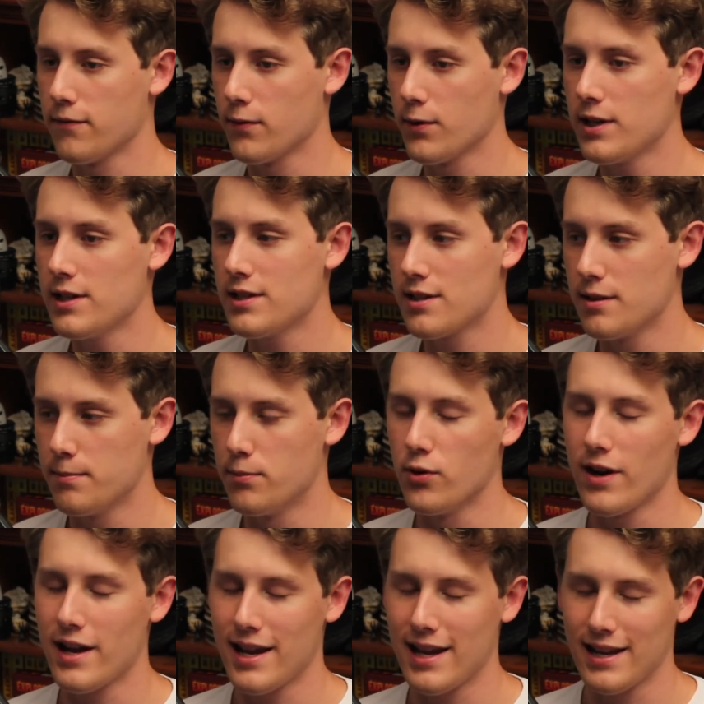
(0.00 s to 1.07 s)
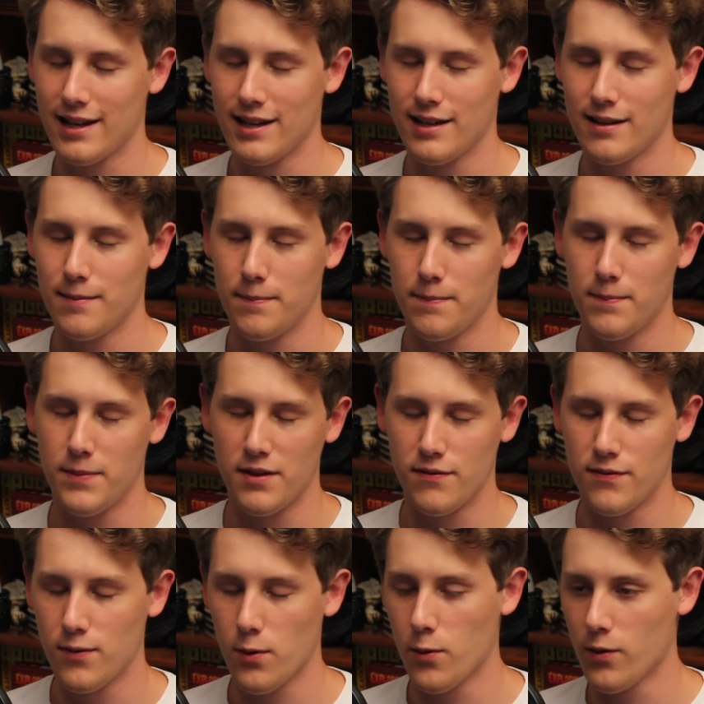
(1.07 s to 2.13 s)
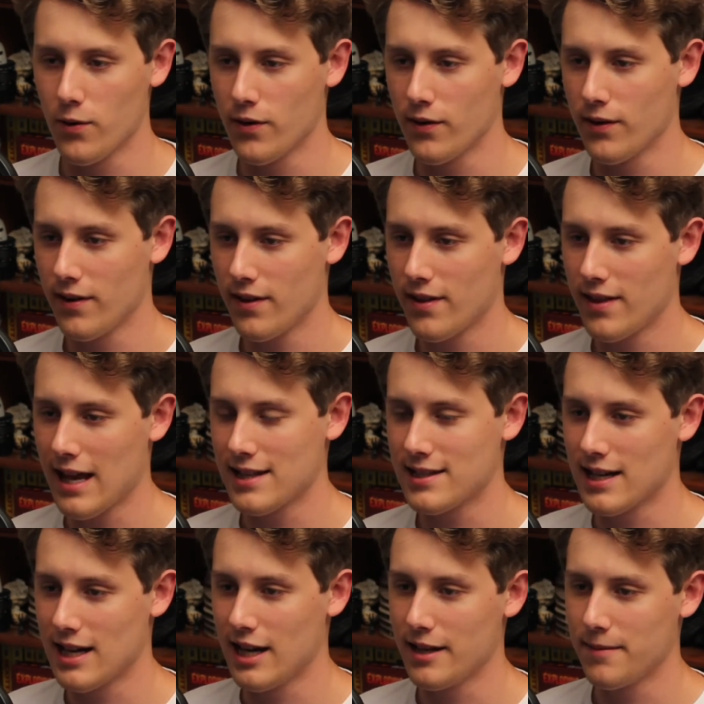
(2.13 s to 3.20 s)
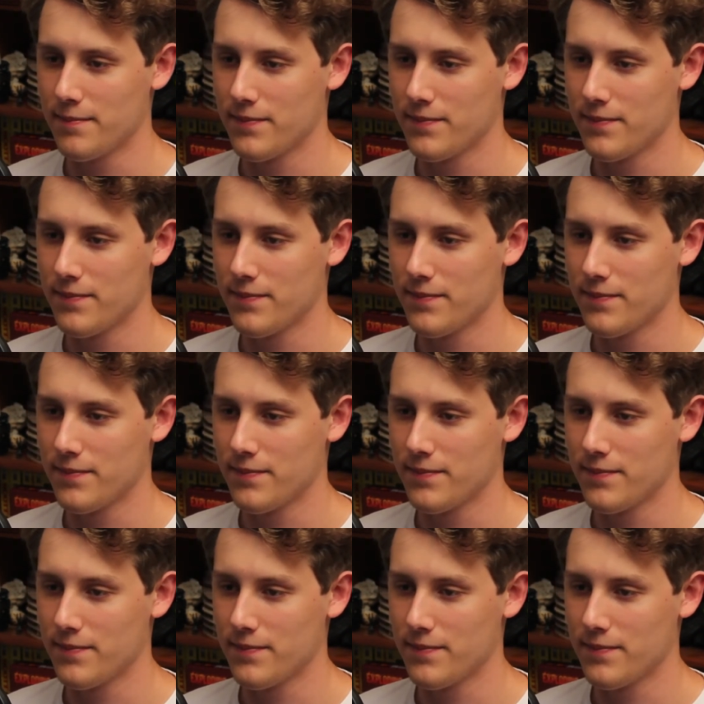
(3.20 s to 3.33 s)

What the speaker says: freeze the brain before that time.